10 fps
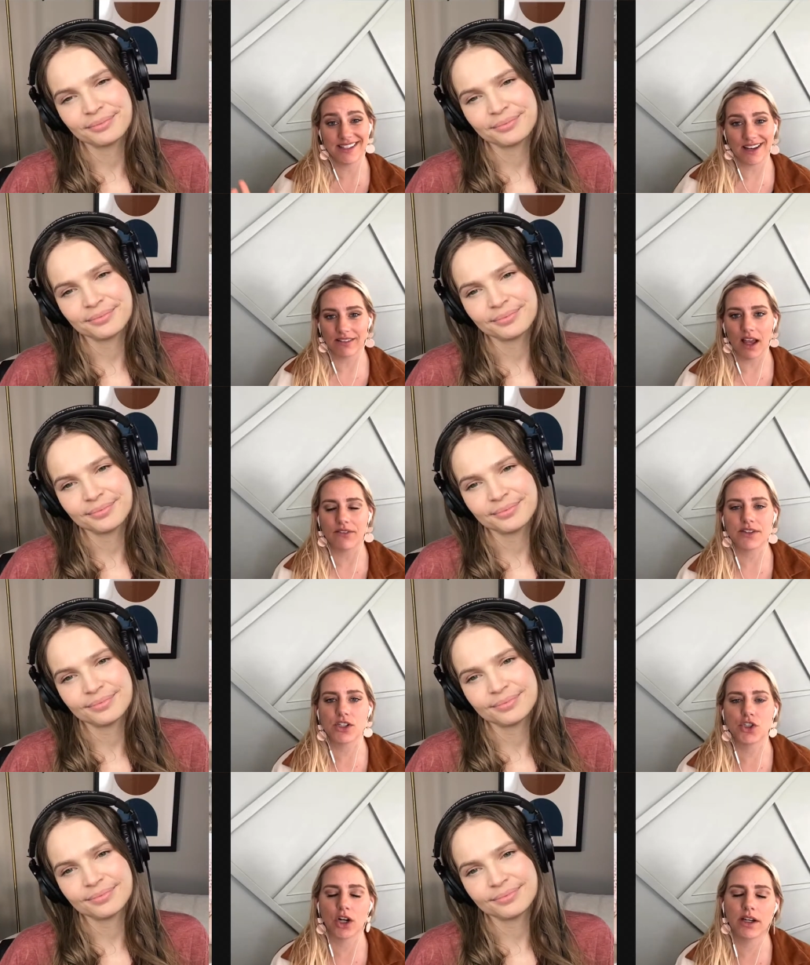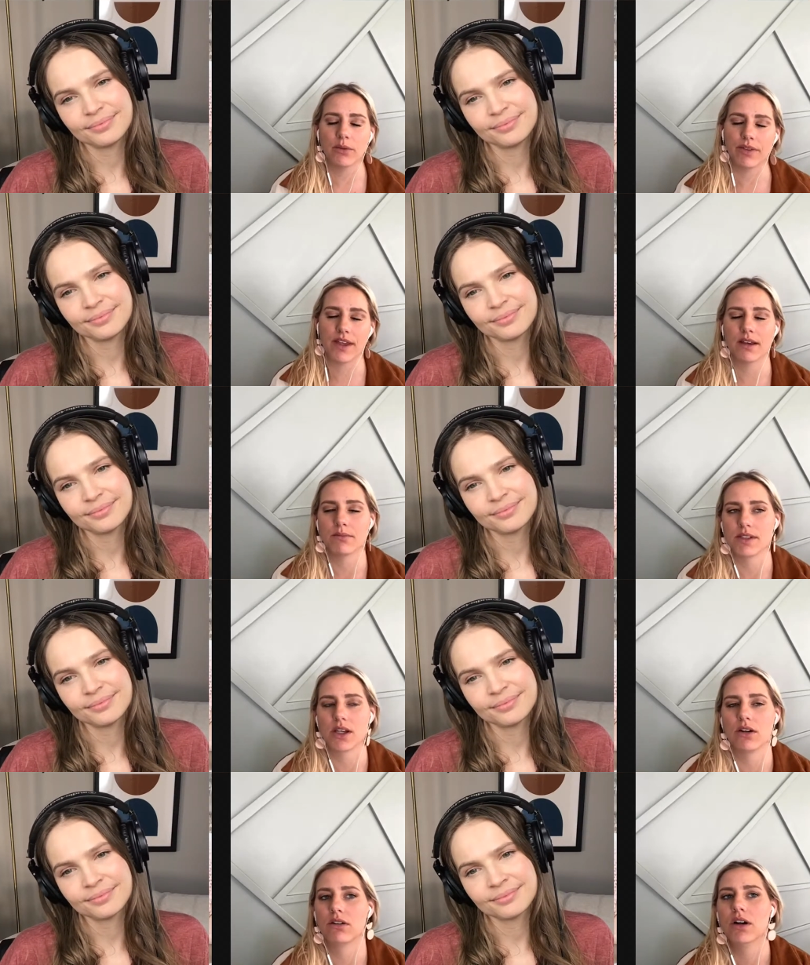Speaker 1: down life. It's a journey with him.
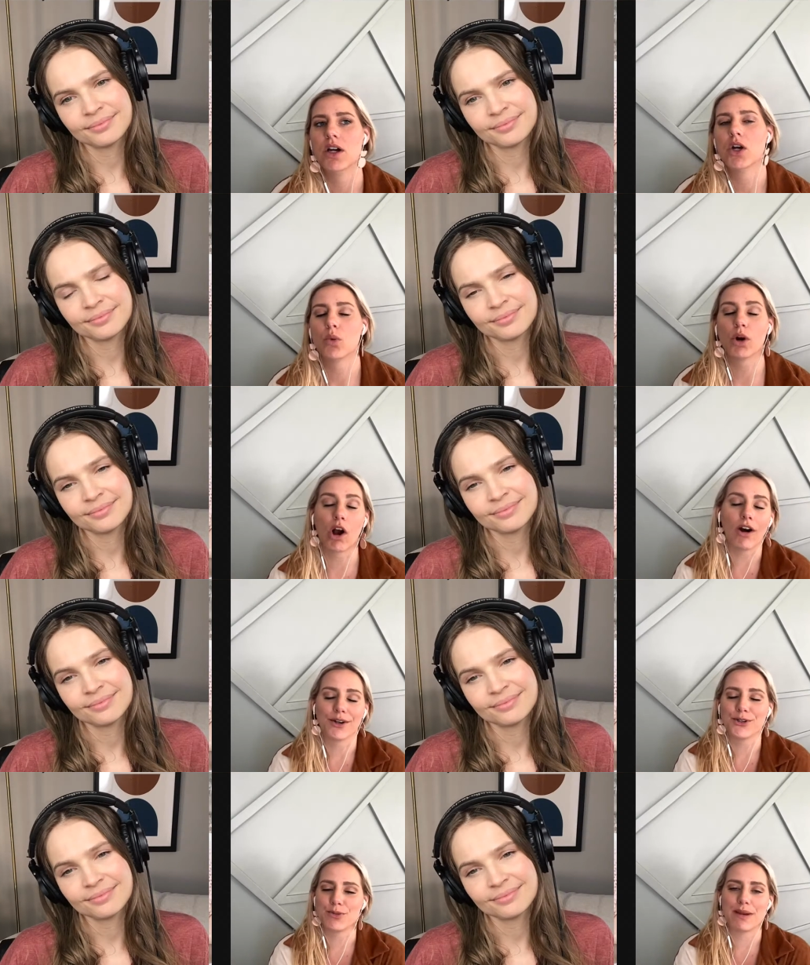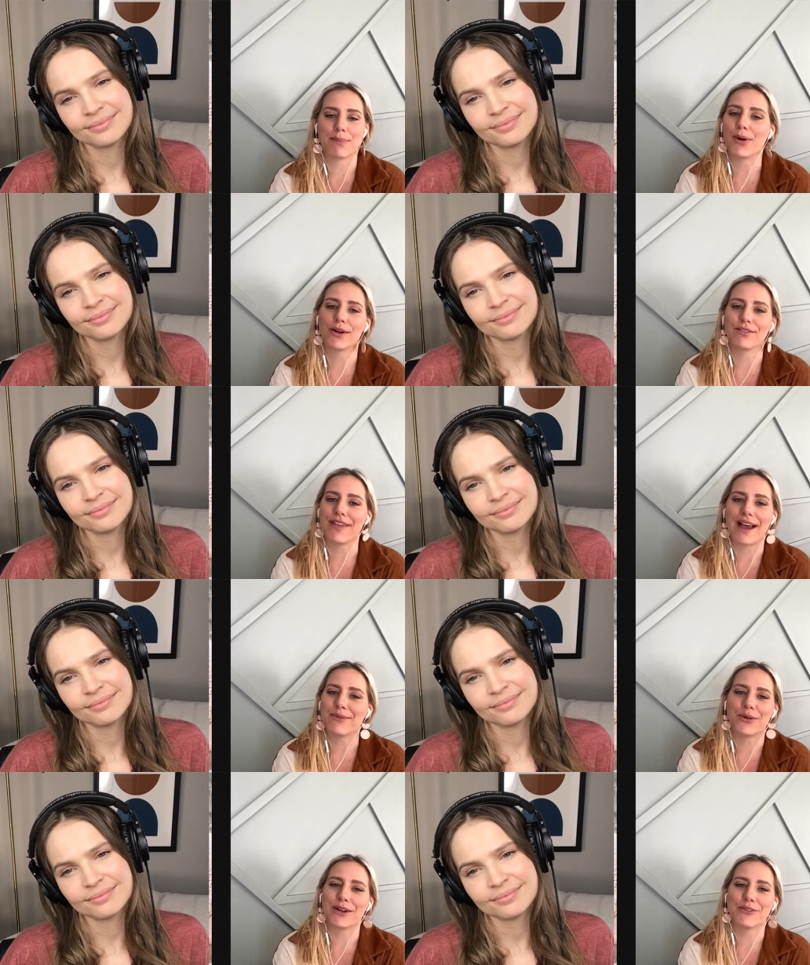So we're honored to be a part of that
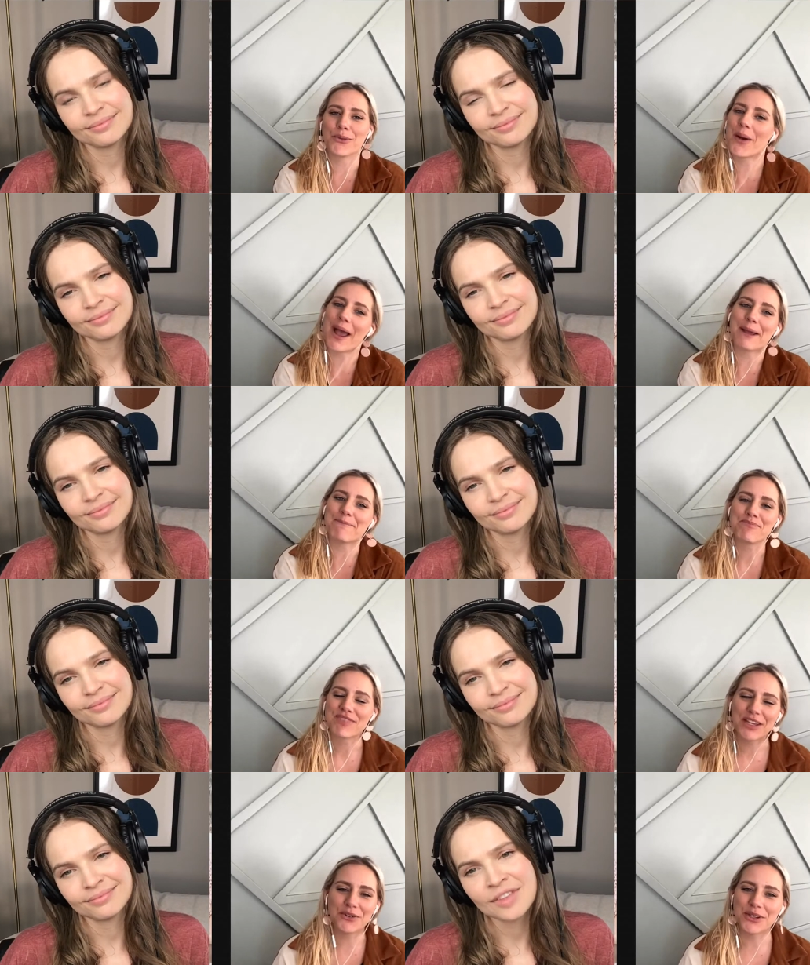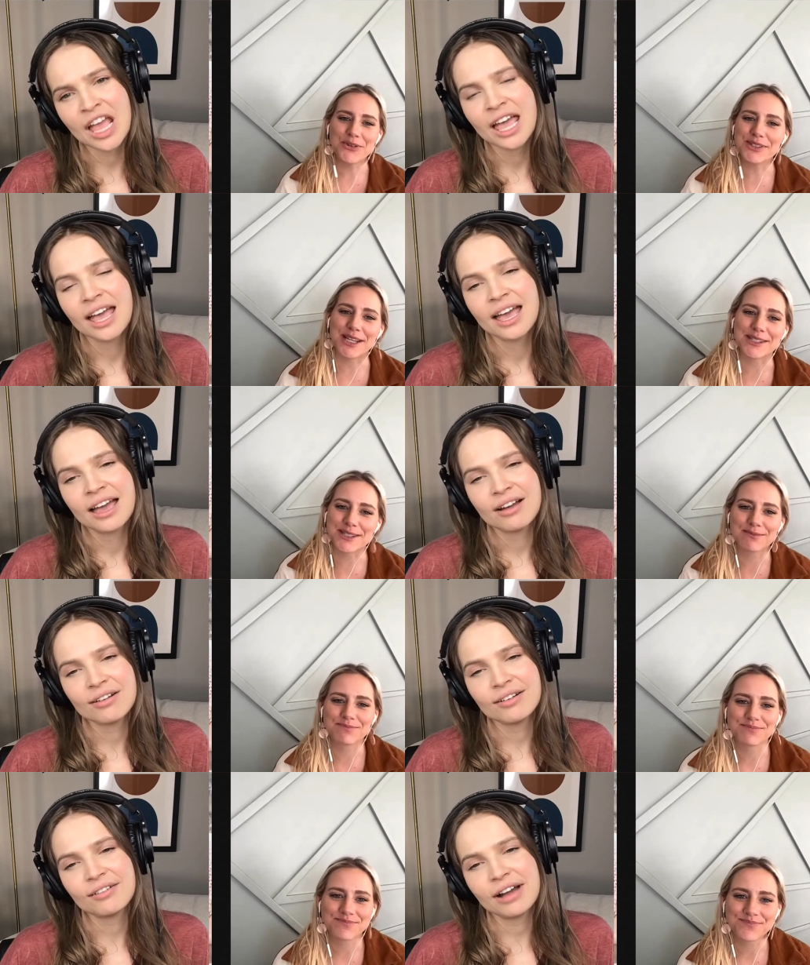in whatever way he'll use us.
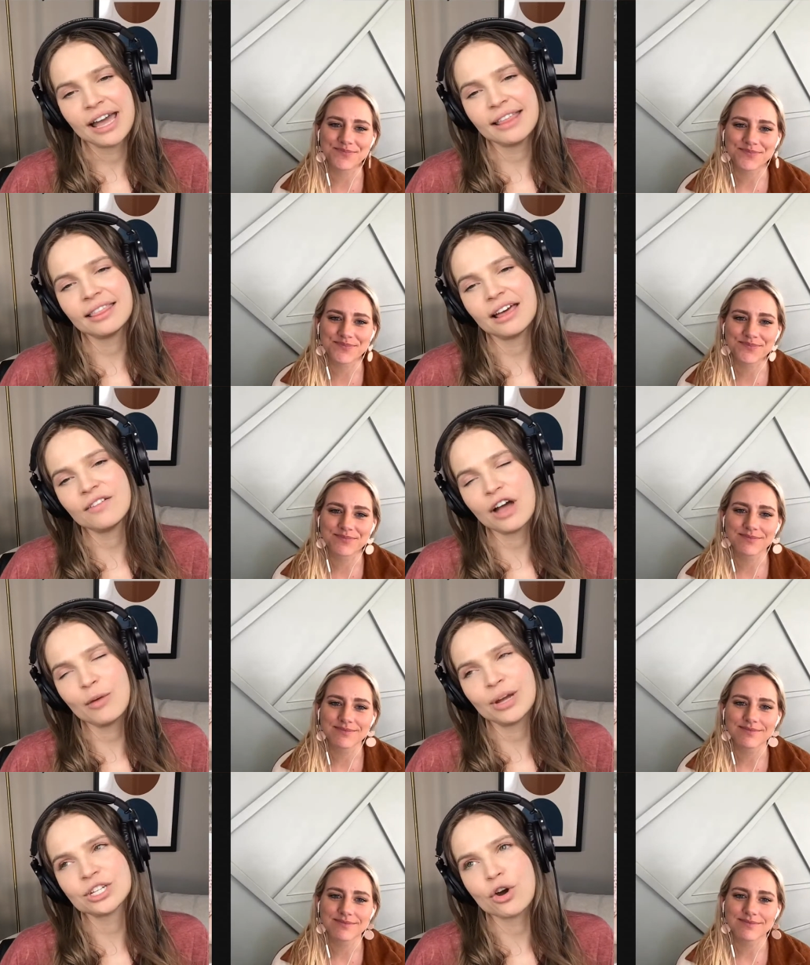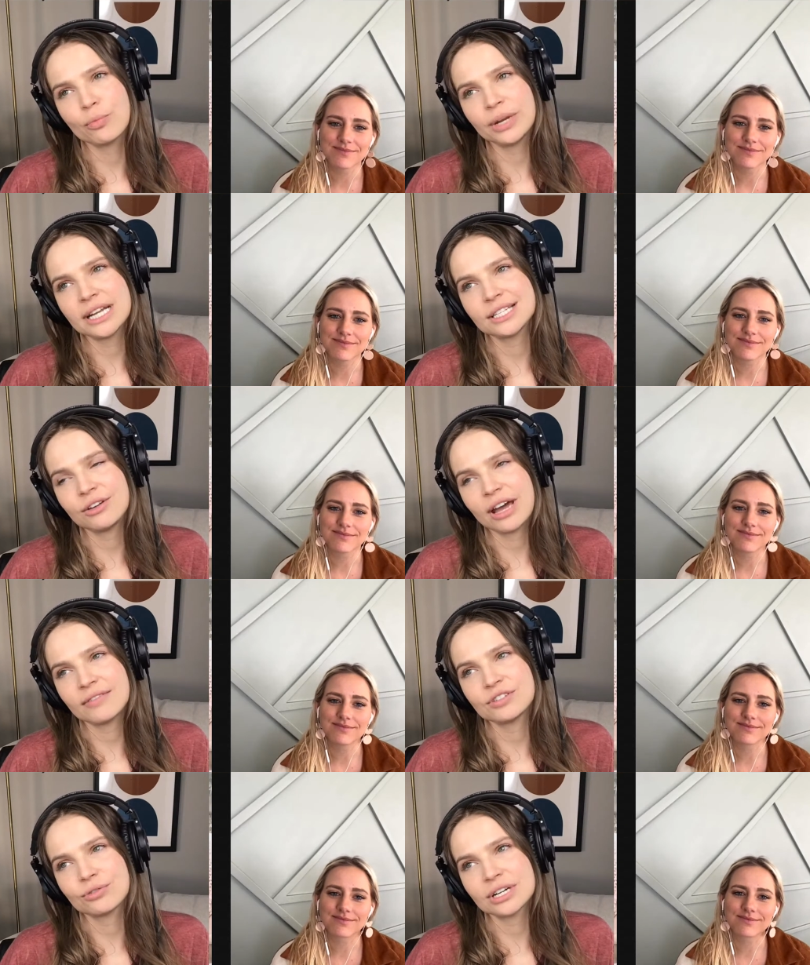
Speaker 2: I love how much openness you
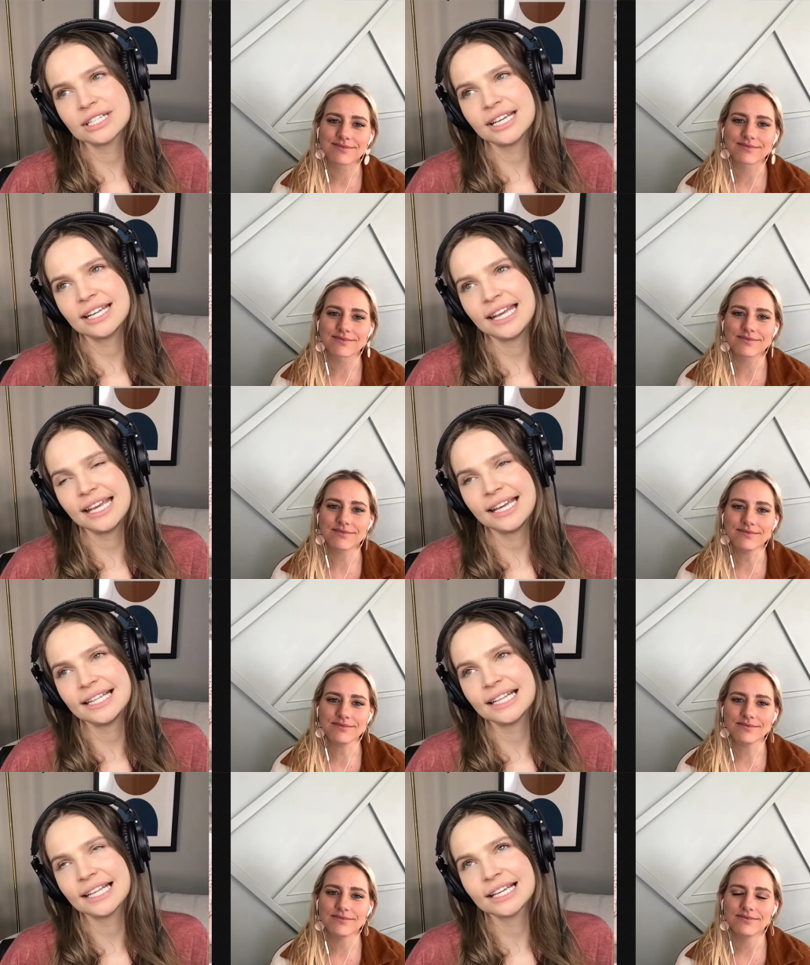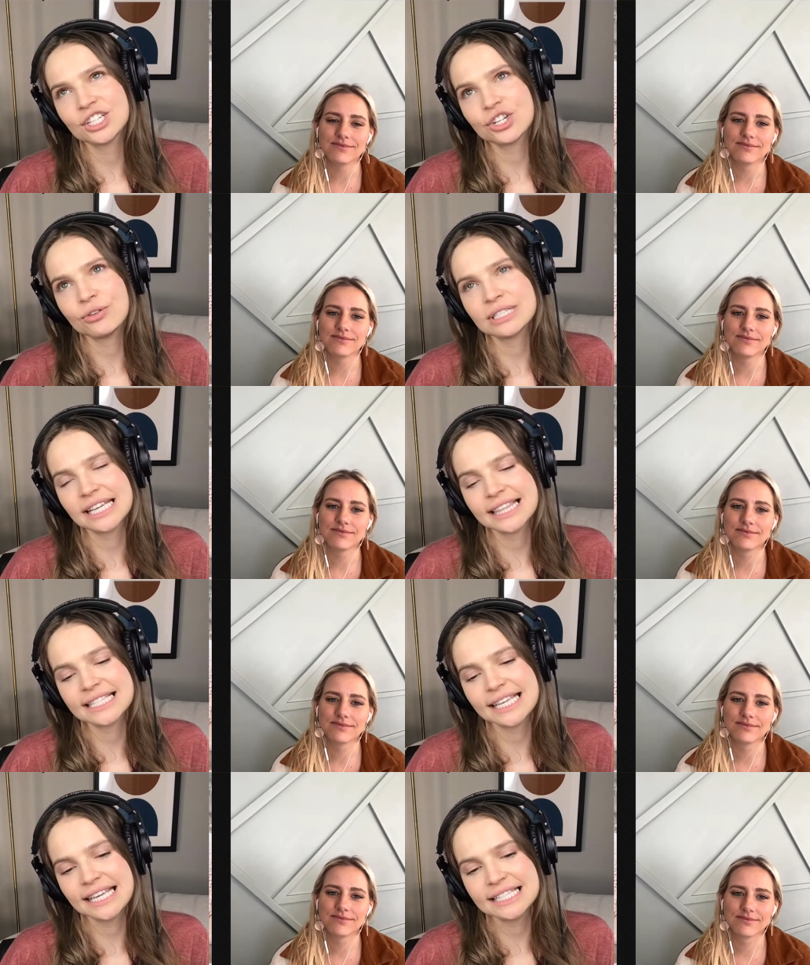have towards it. It shows like
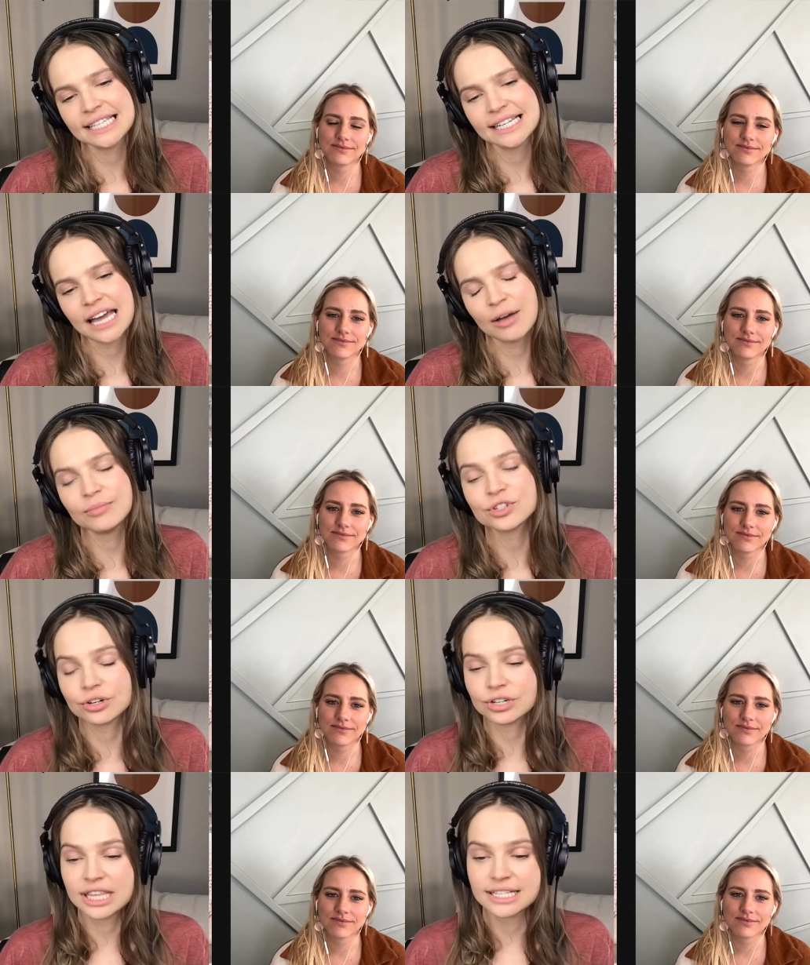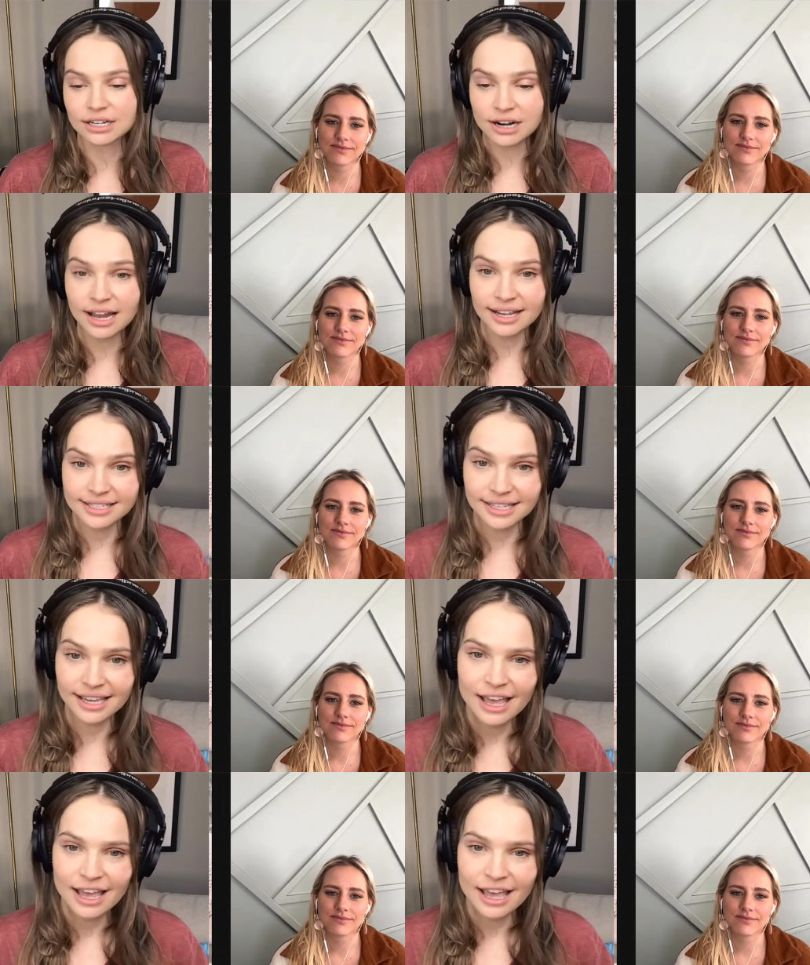this easy, I'm sure things are not easy,